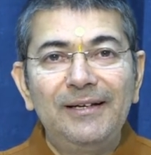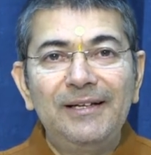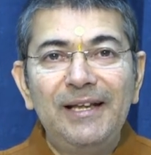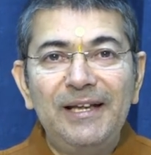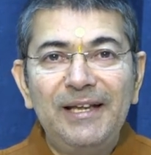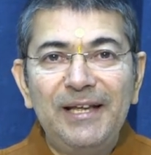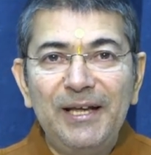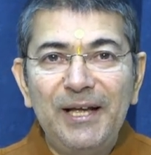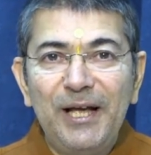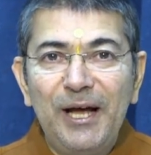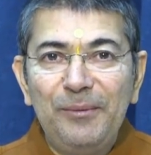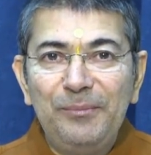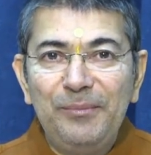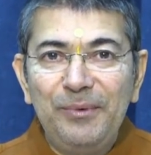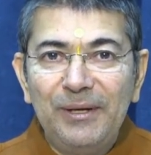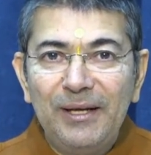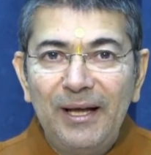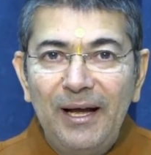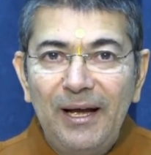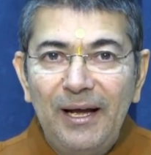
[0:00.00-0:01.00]
taking
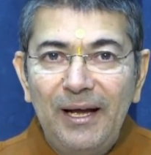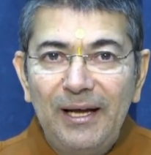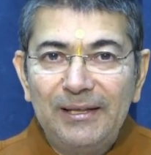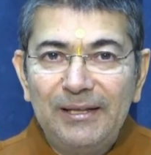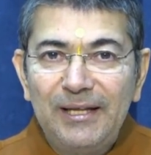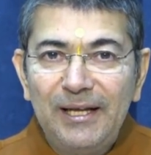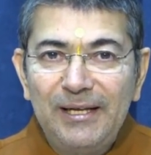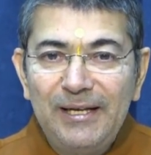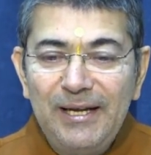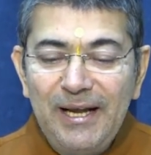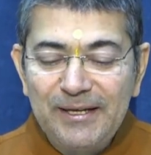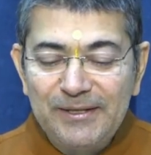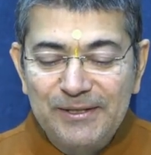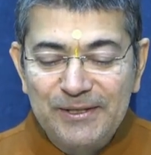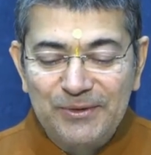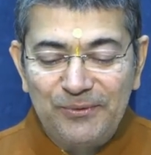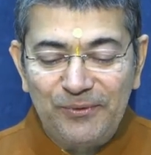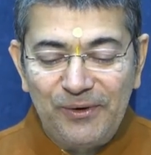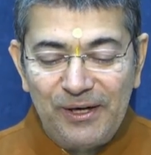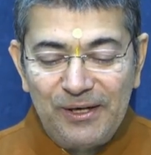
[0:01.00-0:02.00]
up the
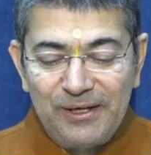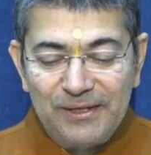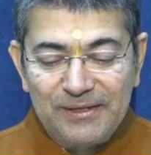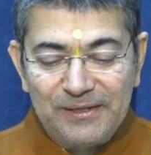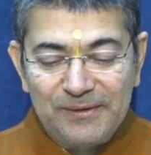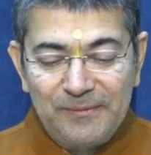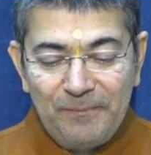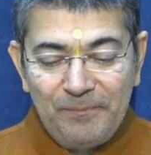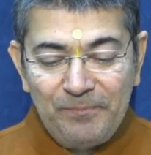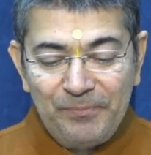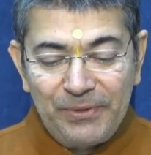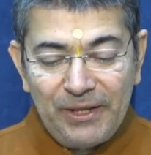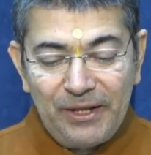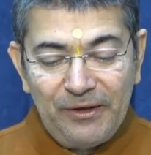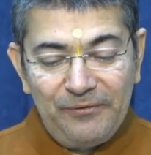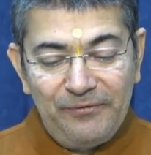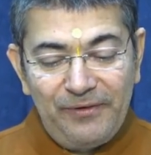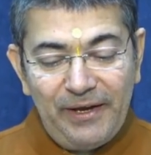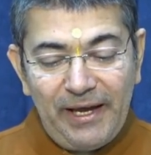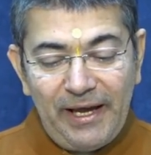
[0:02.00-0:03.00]
next verse
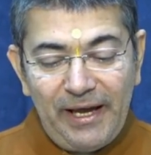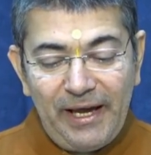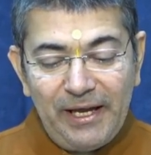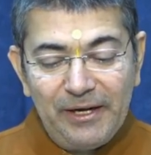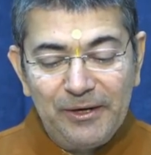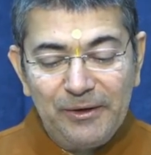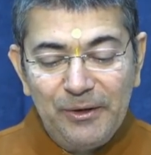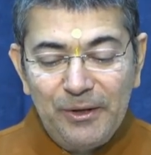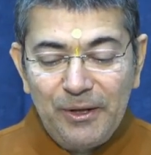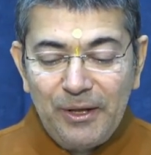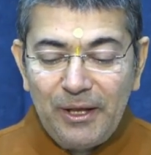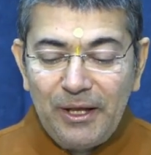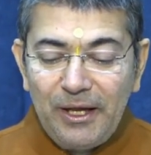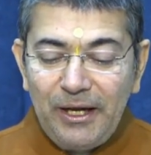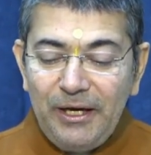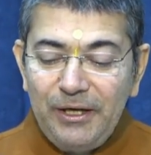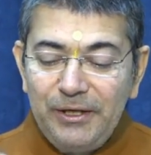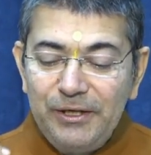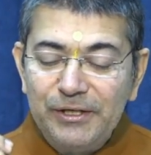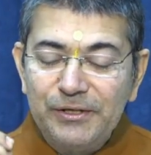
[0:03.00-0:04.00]
where
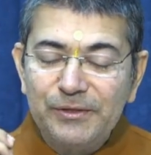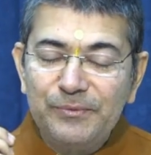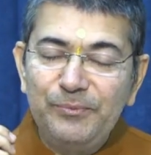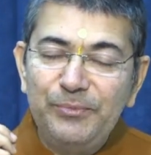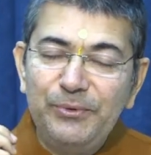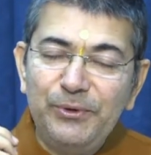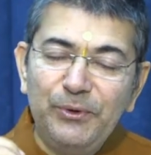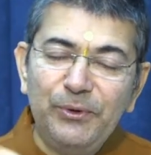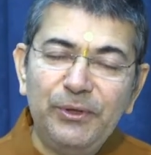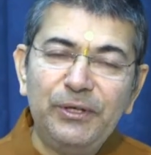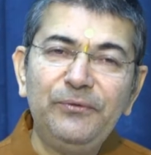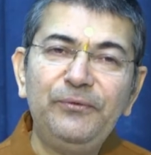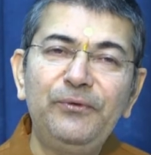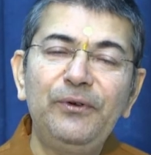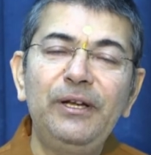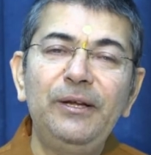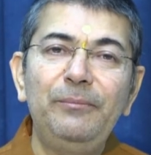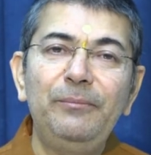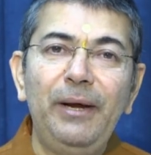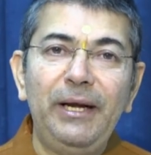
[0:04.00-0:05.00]
it is
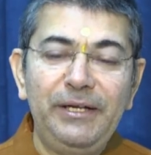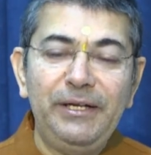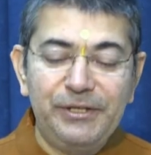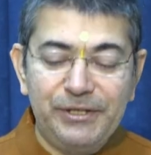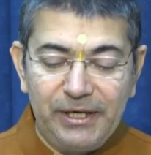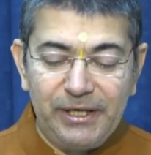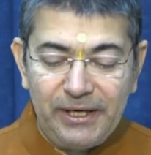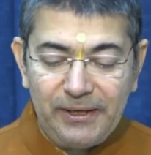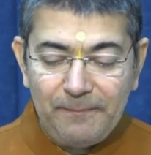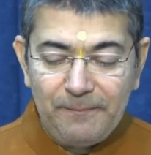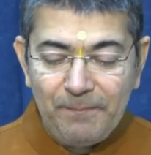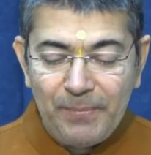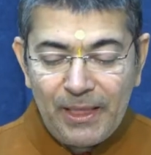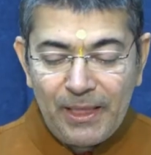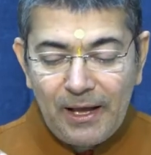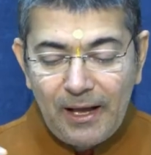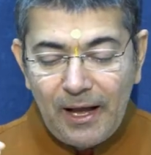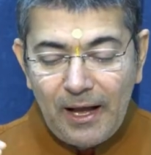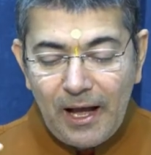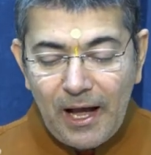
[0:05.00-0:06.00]
beautifully mentioned
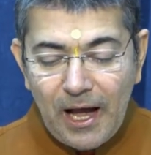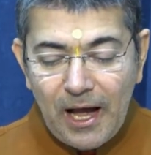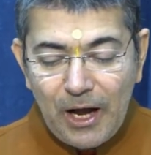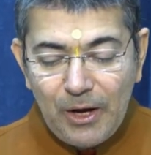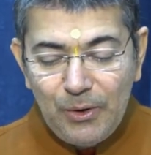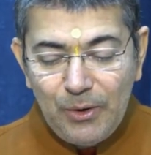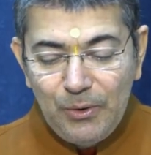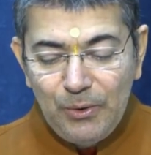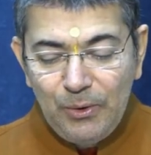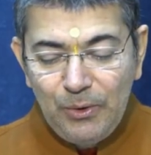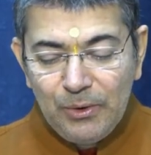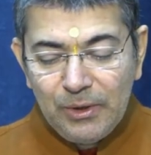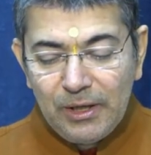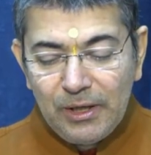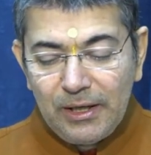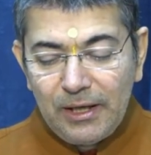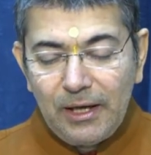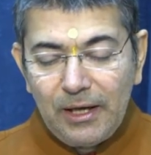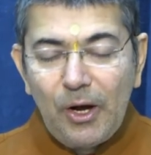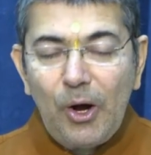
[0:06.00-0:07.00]
how
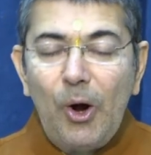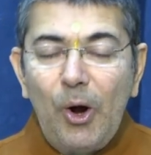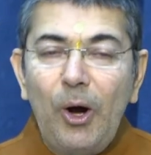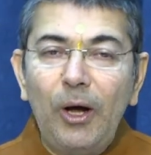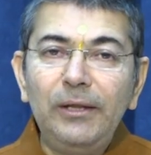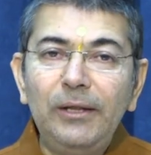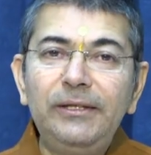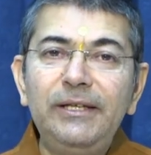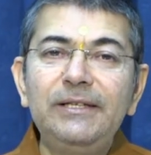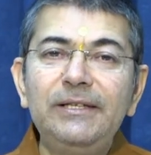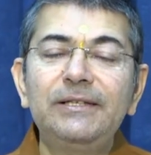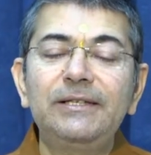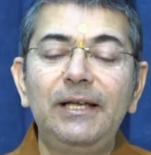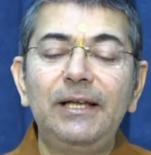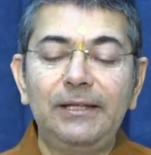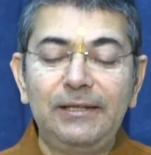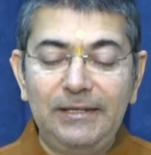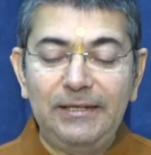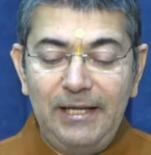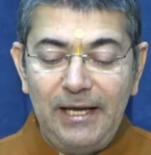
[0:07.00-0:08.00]
all these
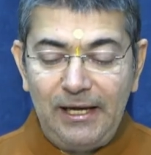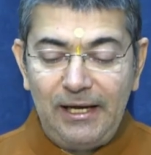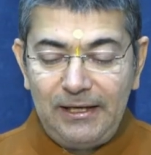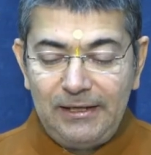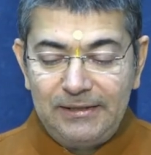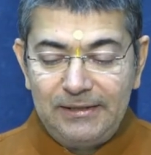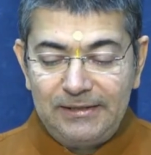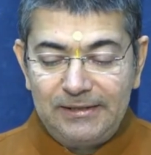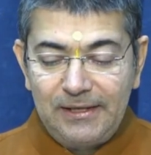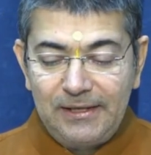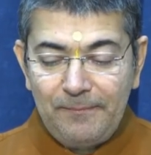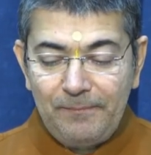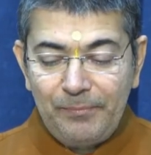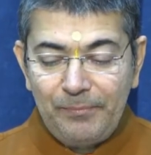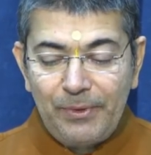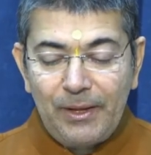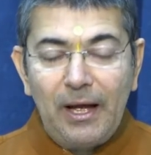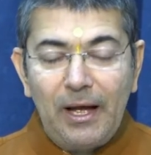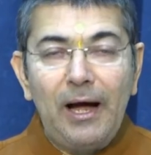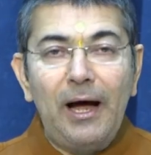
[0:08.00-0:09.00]
yajnas
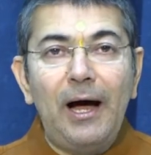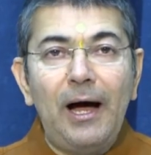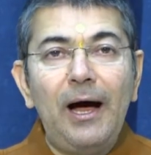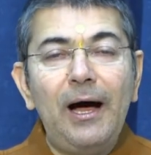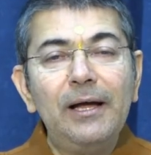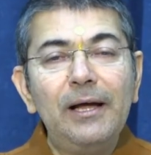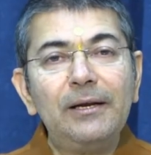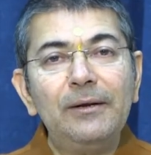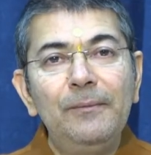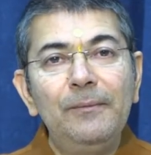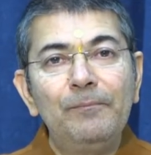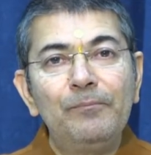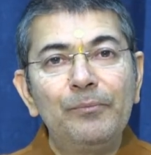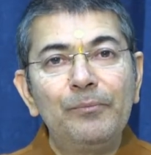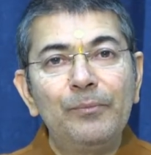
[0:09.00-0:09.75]
are